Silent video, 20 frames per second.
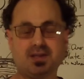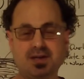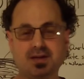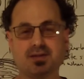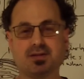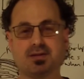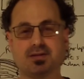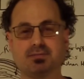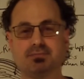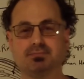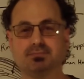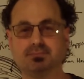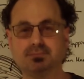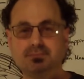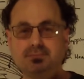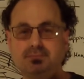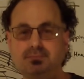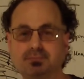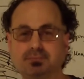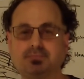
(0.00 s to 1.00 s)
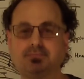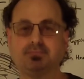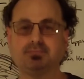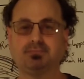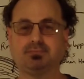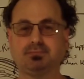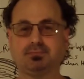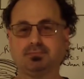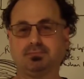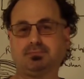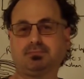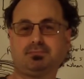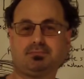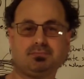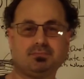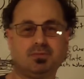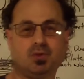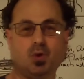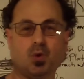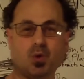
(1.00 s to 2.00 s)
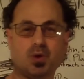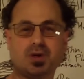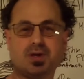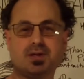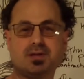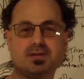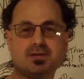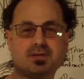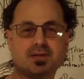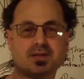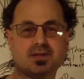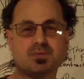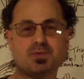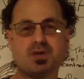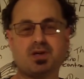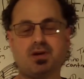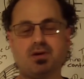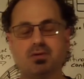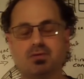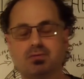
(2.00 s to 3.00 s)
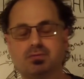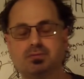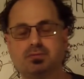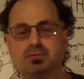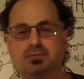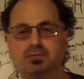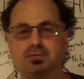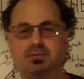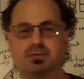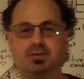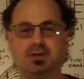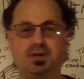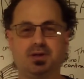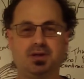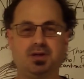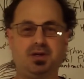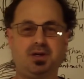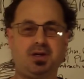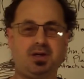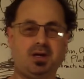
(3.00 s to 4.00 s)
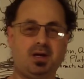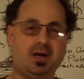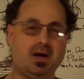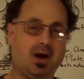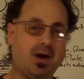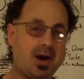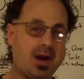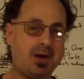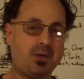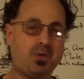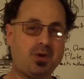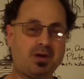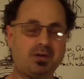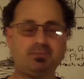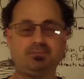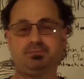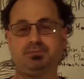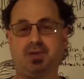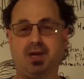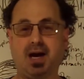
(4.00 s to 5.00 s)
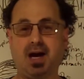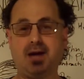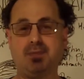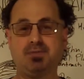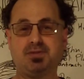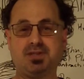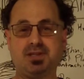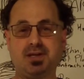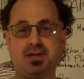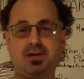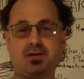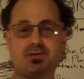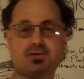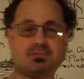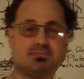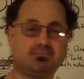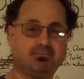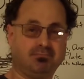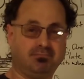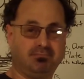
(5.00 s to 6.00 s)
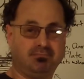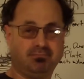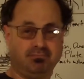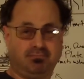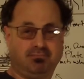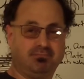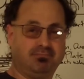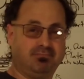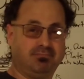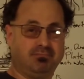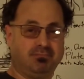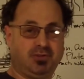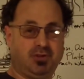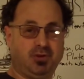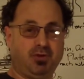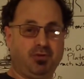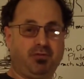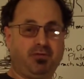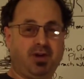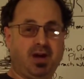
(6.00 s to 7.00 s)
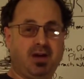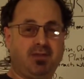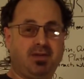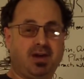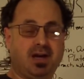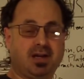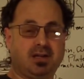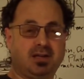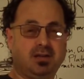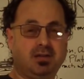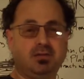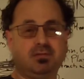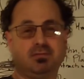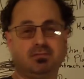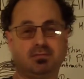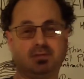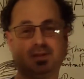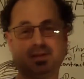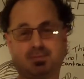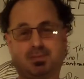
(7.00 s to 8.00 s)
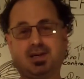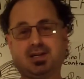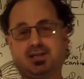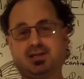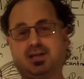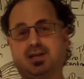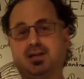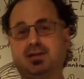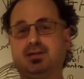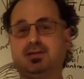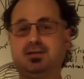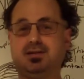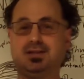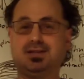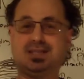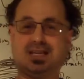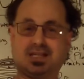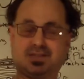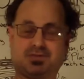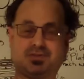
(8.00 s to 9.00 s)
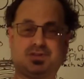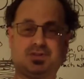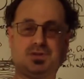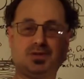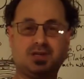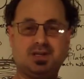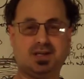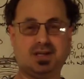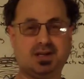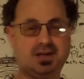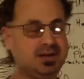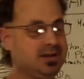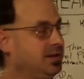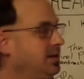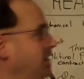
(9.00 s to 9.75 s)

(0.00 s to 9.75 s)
the other organs as we go. All right, well, I'm Zio205 IQ. This is my channel. Thanks for tuning in